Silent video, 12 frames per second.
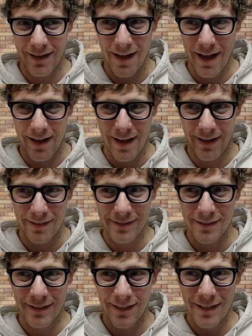AI
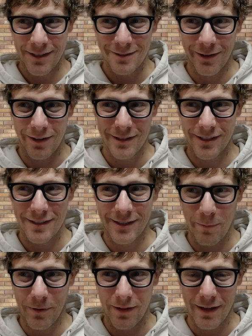ads. So this is
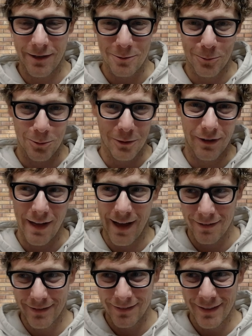something that is rolling
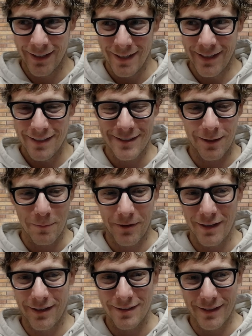out,
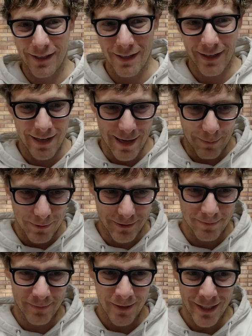something that is going to happen.